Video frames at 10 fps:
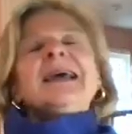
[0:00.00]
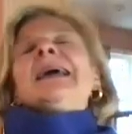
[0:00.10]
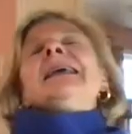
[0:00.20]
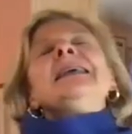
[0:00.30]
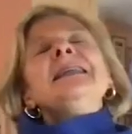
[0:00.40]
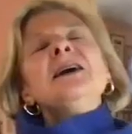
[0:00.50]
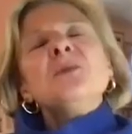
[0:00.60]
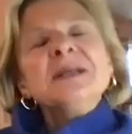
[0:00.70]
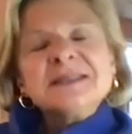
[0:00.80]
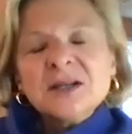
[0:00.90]
You know,
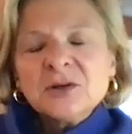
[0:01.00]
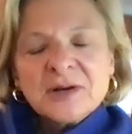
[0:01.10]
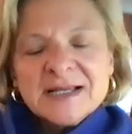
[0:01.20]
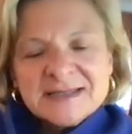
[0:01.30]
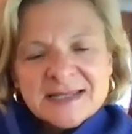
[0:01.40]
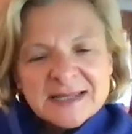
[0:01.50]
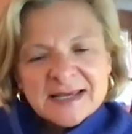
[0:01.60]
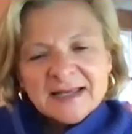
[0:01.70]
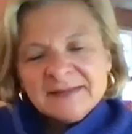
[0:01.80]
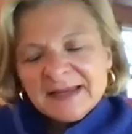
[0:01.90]
what's so crazy,
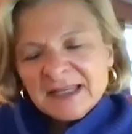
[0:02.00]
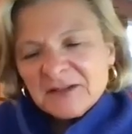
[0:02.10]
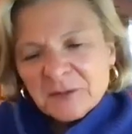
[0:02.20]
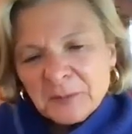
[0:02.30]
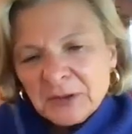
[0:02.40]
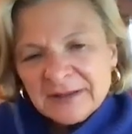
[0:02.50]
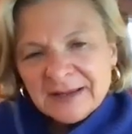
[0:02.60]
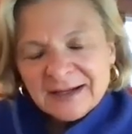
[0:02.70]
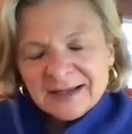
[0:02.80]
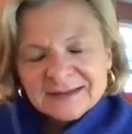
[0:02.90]
and thank you for pointing
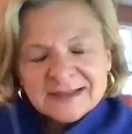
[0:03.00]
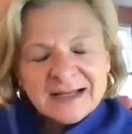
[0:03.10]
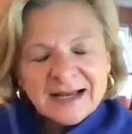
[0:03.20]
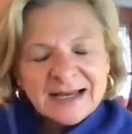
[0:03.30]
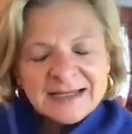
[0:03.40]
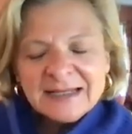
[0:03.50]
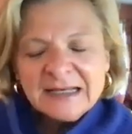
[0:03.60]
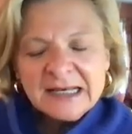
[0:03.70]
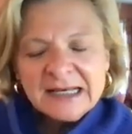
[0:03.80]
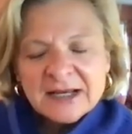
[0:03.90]
that out, I
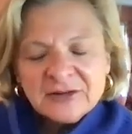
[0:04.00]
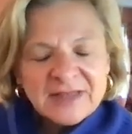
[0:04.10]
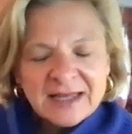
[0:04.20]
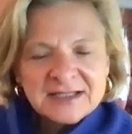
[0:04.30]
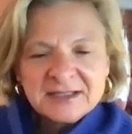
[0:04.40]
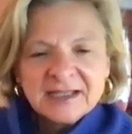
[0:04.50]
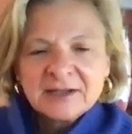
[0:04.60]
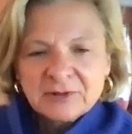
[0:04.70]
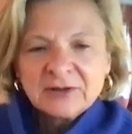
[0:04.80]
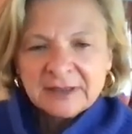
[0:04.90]
didn't know that until I
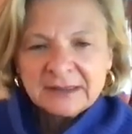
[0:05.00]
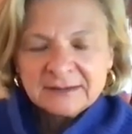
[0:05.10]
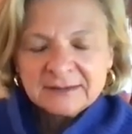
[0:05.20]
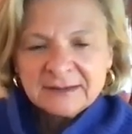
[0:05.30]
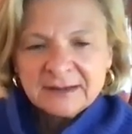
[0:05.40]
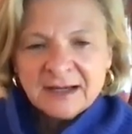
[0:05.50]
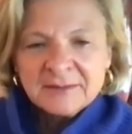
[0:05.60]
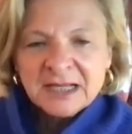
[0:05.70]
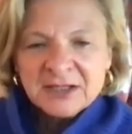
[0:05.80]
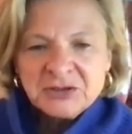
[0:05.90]
wrote it. I
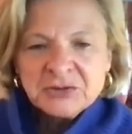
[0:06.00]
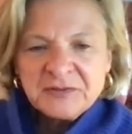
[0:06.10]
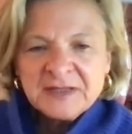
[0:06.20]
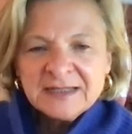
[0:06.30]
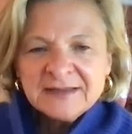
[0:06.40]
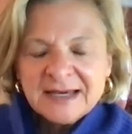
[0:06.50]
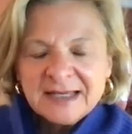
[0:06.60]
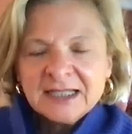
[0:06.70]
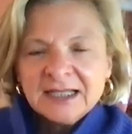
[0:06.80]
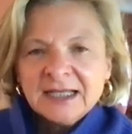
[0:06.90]
mean, I do think
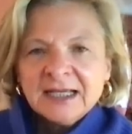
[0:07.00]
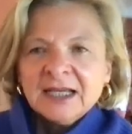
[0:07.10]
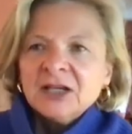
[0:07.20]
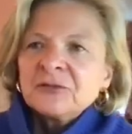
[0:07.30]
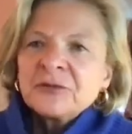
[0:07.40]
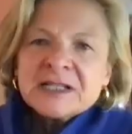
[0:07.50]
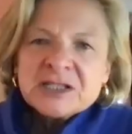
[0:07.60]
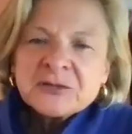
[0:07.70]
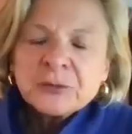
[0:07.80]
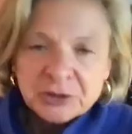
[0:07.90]
that
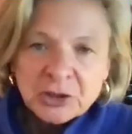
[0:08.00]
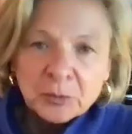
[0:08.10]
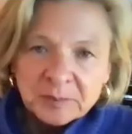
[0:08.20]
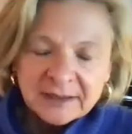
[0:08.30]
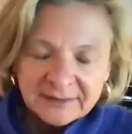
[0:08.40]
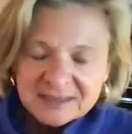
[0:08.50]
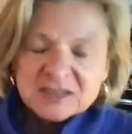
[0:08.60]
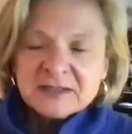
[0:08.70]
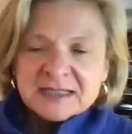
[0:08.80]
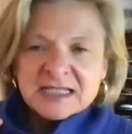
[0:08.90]
Francis Ford Coppola,
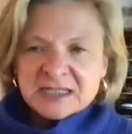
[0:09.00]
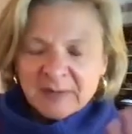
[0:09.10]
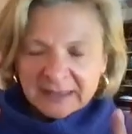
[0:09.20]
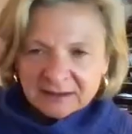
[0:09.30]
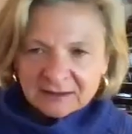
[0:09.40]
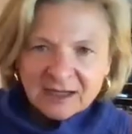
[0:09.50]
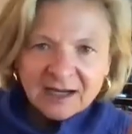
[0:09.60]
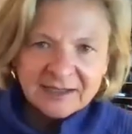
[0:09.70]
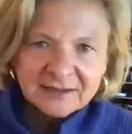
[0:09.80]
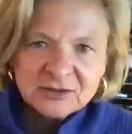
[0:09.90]
he's my little
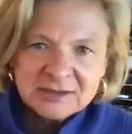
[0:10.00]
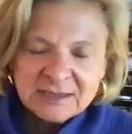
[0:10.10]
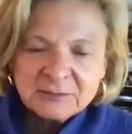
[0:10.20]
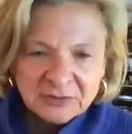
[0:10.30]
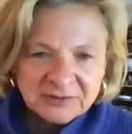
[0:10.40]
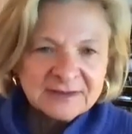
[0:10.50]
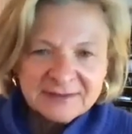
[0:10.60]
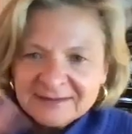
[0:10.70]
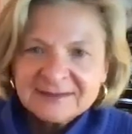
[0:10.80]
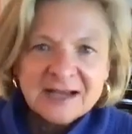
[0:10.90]
god, because he
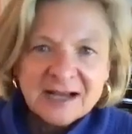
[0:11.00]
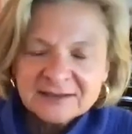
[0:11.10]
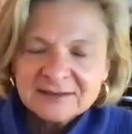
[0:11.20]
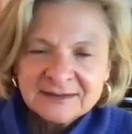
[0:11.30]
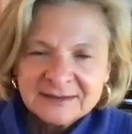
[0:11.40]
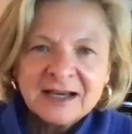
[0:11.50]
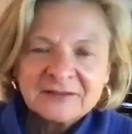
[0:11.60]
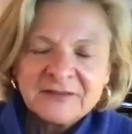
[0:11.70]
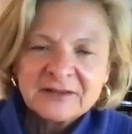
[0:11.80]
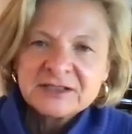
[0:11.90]
did the
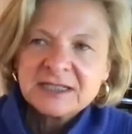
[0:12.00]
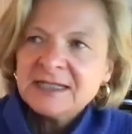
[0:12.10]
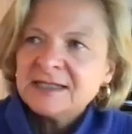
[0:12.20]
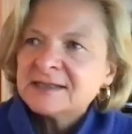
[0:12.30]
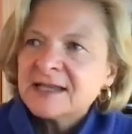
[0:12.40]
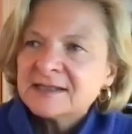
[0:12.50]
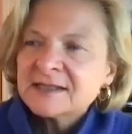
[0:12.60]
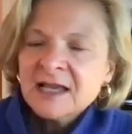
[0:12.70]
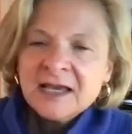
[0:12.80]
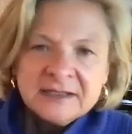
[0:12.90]
Godfathers, and he says,
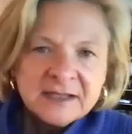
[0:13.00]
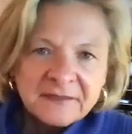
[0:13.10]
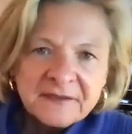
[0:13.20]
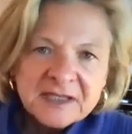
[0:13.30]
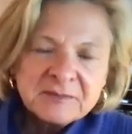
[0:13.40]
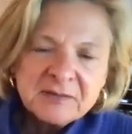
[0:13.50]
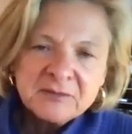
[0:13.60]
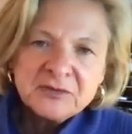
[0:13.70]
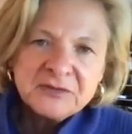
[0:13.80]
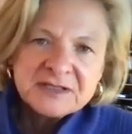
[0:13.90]
nothing in my
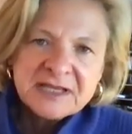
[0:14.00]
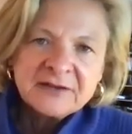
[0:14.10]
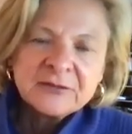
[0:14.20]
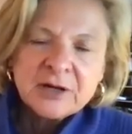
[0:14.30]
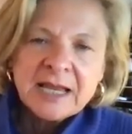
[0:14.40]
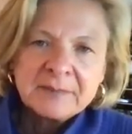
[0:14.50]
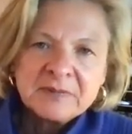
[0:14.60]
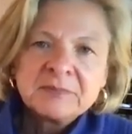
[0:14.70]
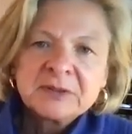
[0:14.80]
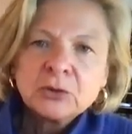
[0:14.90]
movies ever
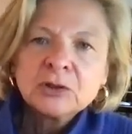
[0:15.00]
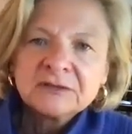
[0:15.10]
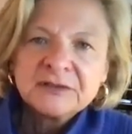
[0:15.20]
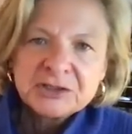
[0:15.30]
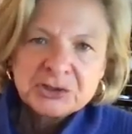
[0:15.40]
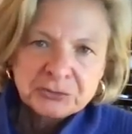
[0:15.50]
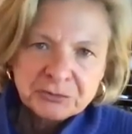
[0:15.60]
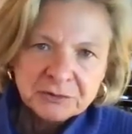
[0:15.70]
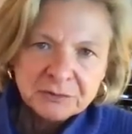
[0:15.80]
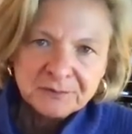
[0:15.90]
happened, but all of it is true.